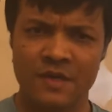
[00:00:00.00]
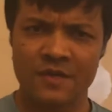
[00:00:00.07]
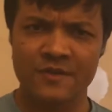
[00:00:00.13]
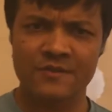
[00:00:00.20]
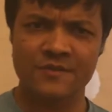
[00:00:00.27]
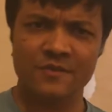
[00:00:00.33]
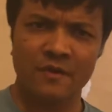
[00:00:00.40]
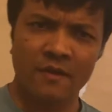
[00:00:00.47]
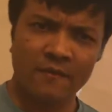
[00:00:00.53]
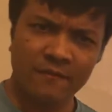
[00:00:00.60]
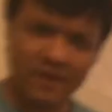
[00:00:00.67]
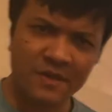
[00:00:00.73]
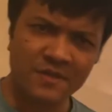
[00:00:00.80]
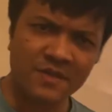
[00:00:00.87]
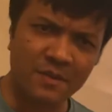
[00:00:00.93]
It is
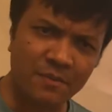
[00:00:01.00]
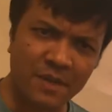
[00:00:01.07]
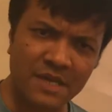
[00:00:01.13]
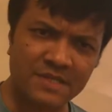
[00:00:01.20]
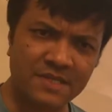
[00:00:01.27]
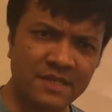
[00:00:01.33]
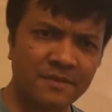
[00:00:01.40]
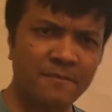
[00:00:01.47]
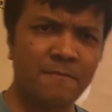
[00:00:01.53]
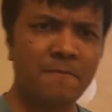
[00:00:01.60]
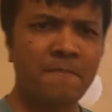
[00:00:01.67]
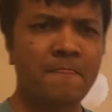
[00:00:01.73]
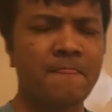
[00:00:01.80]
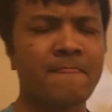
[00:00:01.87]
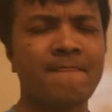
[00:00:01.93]
very surprising
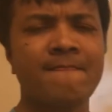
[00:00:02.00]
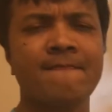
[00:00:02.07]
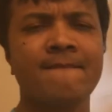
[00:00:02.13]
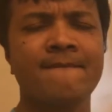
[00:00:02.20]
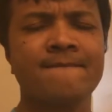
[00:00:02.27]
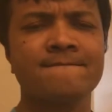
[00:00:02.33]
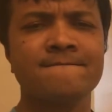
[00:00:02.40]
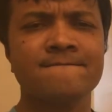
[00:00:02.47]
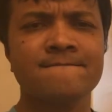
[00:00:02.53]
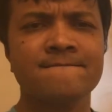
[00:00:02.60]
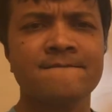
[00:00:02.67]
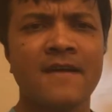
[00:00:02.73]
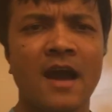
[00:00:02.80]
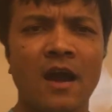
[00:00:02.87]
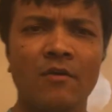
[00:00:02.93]

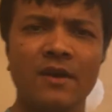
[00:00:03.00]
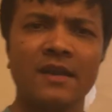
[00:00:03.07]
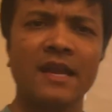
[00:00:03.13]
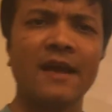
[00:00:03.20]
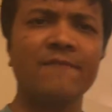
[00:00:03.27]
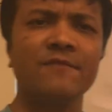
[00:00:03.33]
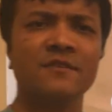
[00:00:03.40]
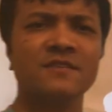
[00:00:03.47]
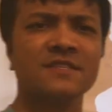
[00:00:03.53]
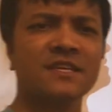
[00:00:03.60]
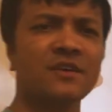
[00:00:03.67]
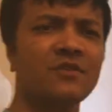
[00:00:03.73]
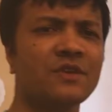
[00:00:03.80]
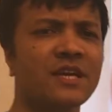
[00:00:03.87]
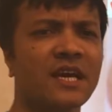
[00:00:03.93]
how a lifelong
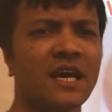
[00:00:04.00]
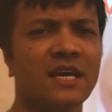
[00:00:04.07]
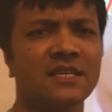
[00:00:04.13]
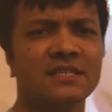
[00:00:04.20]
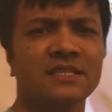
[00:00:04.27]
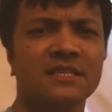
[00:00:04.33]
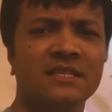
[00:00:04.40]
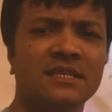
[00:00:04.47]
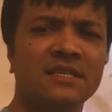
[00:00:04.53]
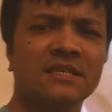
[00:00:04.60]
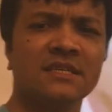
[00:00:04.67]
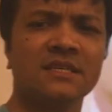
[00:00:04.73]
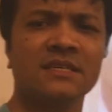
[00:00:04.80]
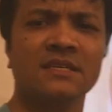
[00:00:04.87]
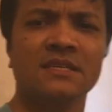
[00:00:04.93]
security guard
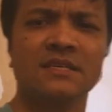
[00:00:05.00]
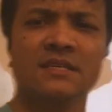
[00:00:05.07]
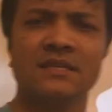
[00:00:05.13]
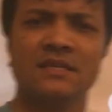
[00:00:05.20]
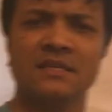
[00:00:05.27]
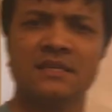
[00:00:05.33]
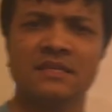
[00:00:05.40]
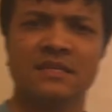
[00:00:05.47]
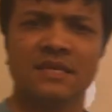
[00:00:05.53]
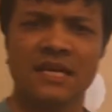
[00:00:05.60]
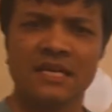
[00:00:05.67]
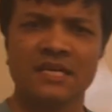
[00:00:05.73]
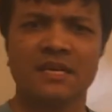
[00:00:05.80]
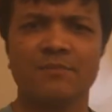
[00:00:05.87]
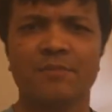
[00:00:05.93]

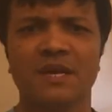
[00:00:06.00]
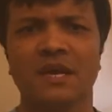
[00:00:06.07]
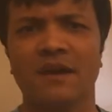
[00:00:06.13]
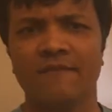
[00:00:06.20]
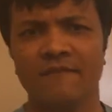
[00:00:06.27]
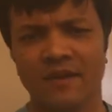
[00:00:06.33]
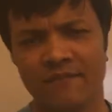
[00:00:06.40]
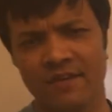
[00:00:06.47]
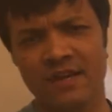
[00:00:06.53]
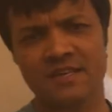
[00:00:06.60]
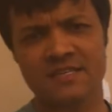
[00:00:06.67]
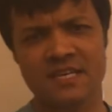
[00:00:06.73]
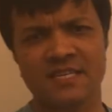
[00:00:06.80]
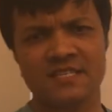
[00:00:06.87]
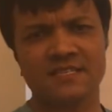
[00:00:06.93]
ended up becoming a
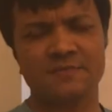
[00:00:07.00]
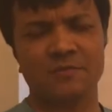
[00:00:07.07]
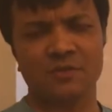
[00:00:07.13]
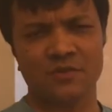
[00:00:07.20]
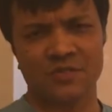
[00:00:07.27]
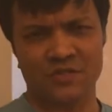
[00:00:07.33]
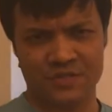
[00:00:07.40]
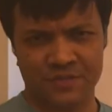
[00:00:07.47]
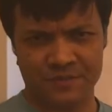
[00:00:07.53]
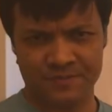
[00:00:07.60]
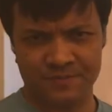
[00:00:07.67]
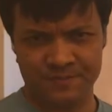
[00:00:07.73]
very successful teacher.